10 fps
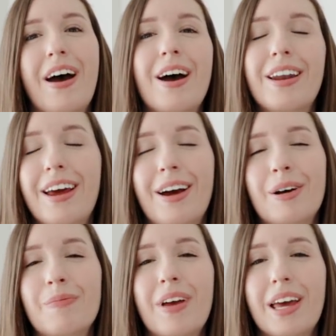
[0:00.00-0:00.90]
that,
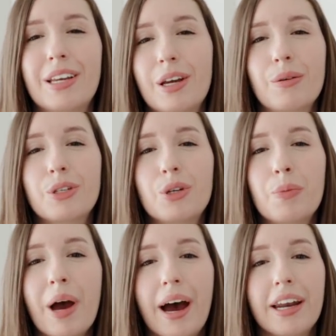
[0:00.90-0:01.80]
and it was
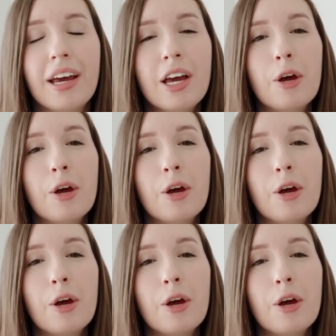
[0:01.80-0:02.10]
too bad.